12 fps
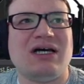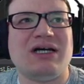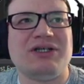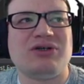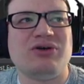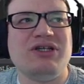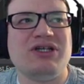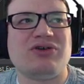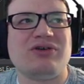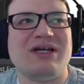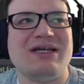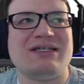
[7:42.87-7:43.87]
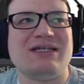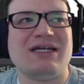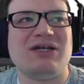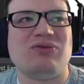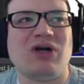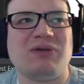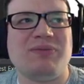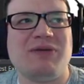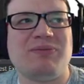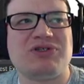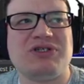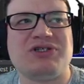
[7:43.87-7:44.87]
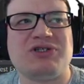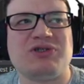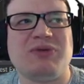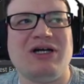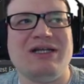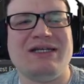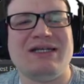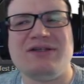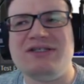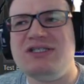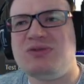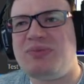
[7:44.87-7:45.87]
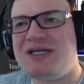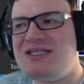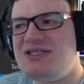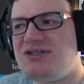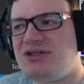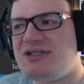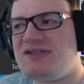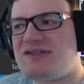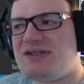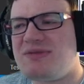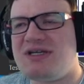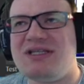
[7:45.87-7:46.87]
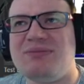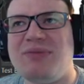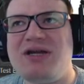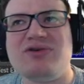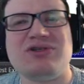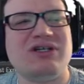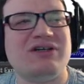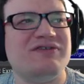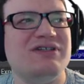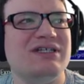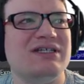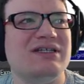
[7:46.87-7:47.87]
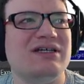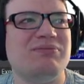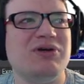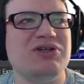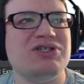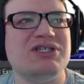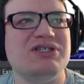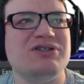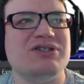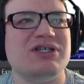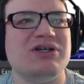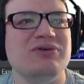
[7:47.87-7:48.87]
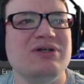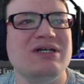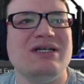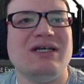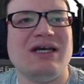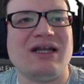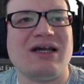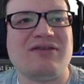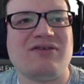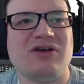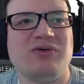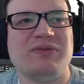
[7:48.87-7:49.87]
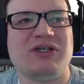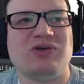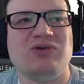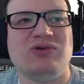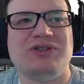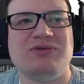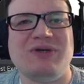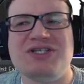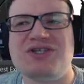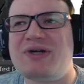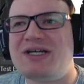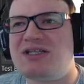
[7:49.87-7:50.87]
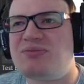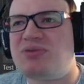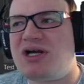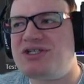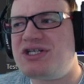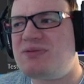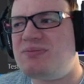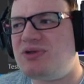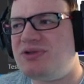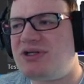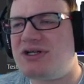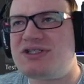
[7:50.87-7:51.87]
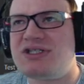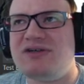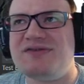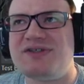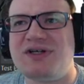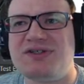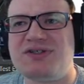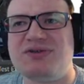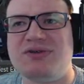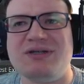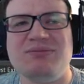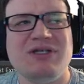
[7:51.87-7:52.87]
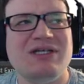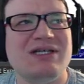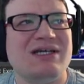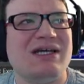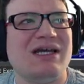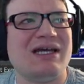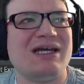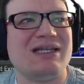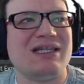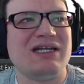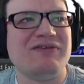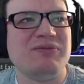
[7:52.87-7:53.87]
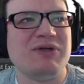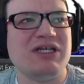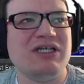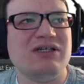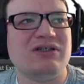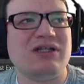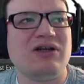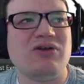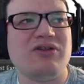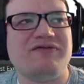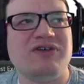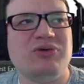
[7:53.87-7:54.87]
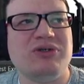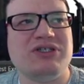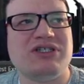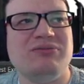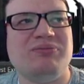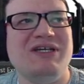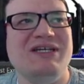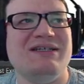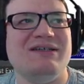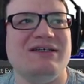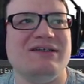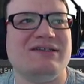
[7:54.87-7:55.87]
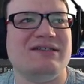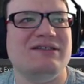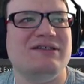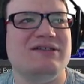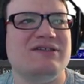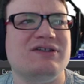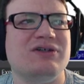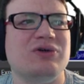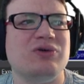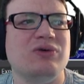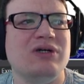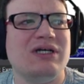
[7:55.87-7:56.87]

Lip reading: you're going to create a rock, paper, scissors bot. Now this is based on something that Microsoft did a bunch of years ago, and I thought it would be cool to resurrect the project, build it ourselves on stream, and let all the viewers compete in it. So